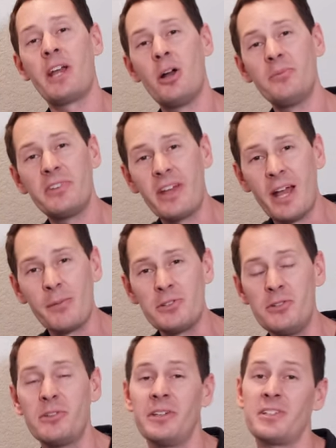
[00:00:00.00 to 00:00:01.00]
comes to how
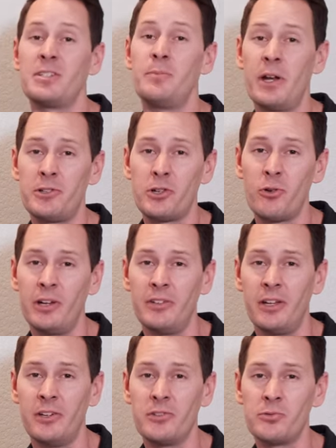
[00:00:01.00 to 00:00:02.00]
much you can expect your Great
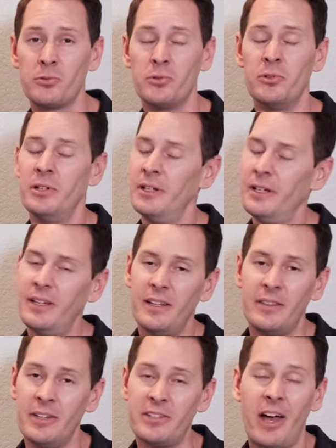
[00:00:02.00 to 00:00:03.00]
Dane to drool,
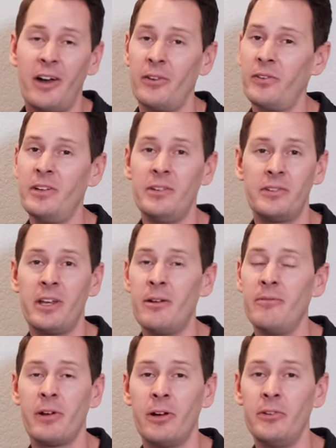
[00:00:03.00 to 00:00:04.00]
this honestly is going to
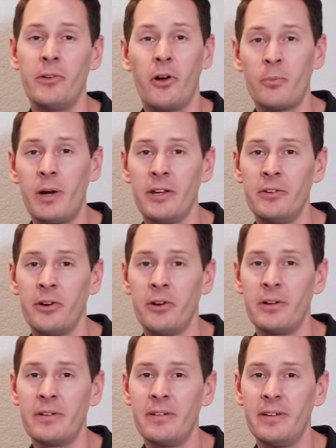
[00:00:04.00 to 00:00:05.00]
vary dog by
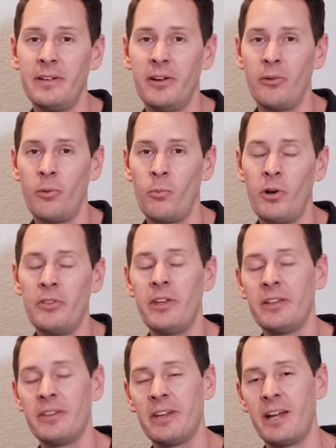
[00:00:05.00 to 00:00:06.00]
dog. You know, the one
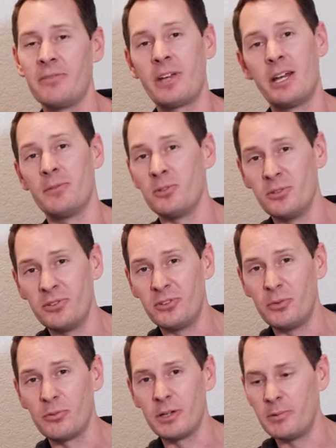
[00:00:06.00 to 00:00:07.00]
thing that I've kind of alluded
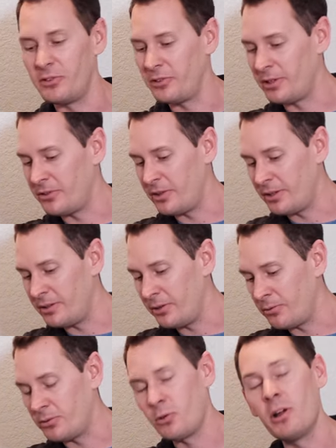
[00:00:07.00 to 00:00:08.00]
to previously is that, you
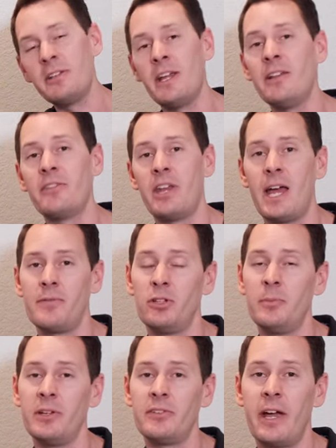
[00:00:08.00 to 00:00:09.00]
know, Great Danes that have a little
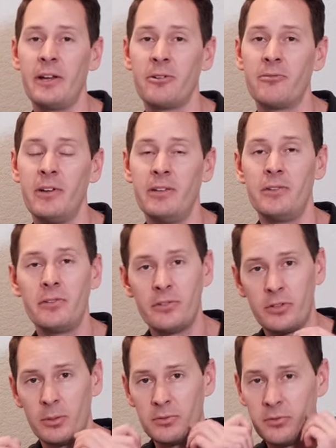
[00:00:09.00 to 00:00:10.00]
bit tighter faces in
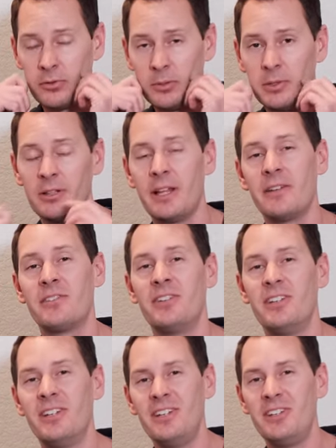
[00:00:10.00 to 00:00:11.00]
terms of a little bit less
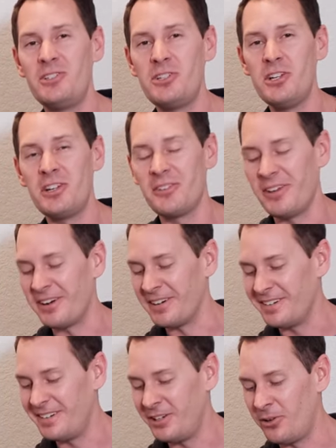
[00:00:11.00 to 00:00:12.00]
cheek
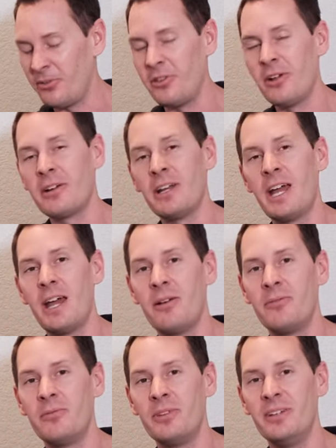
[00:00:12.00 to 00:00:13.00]
there, you know, they're going to
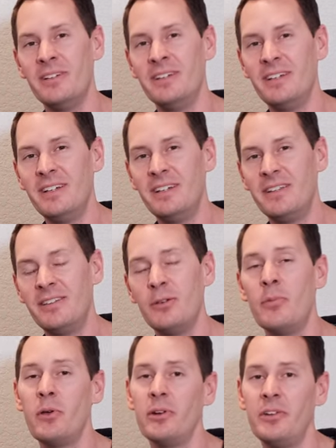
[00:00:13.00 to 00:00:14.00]
have the
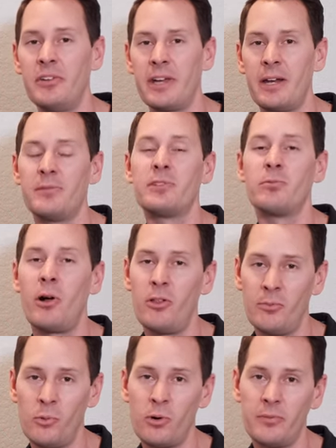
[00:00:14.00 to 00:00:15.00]
ability to kind of
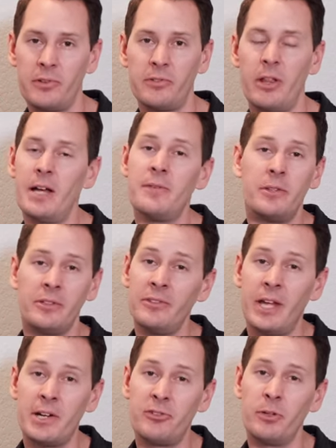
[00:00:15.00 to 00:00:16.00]
swallow more of the saliva that is
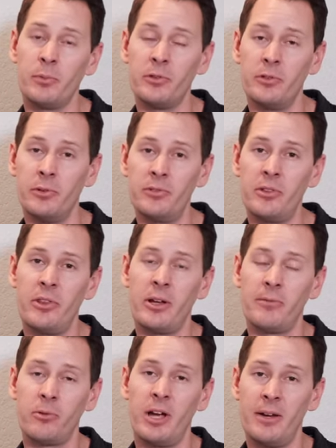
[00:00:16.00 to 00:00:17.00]
naturally produced and
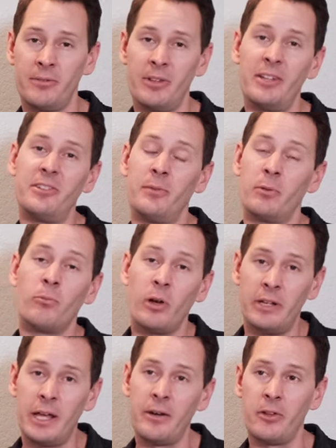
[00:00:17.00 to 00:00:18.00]
therefore have less of it
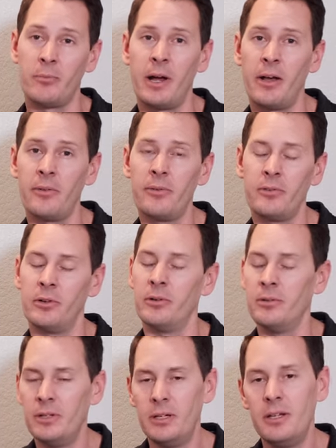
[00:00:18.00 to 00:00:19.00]
run out of their mouth.
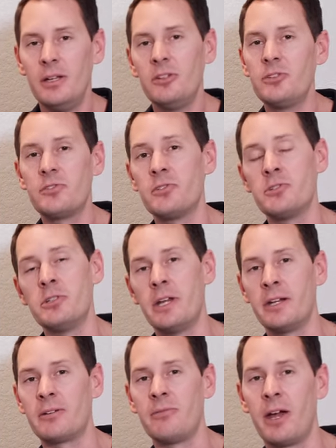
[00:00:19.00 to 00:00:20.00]
So it's just a
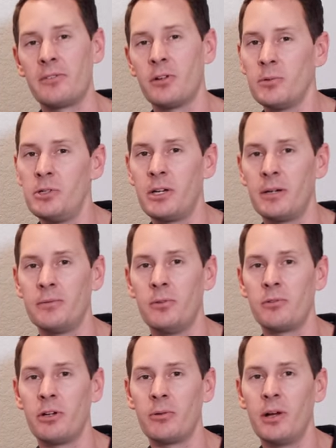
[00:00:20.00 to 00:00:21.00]
genetic factor when you kind of
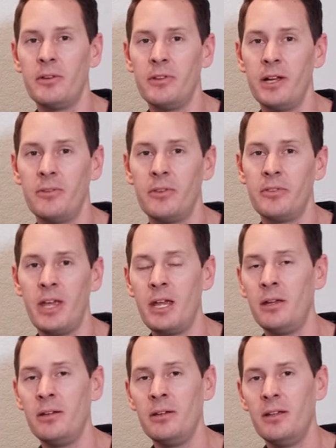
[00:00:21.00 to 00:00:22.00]
look at a Great Dane that
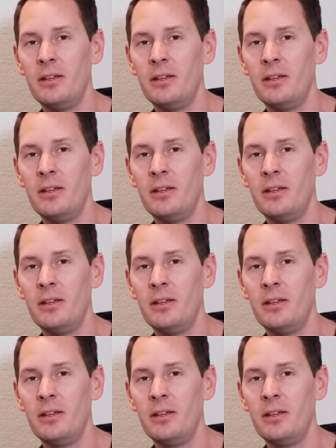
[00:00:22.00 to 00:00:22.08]
they,